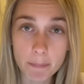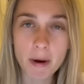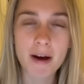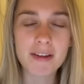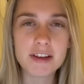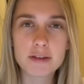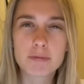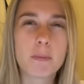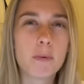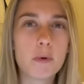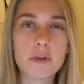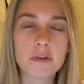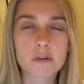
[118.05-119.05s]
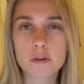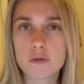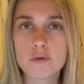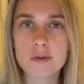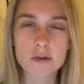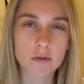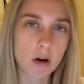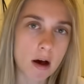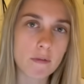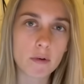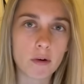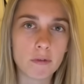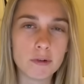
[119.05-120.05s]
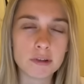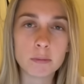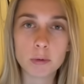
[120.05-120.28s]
but it's reported that Suzuki's got other offers and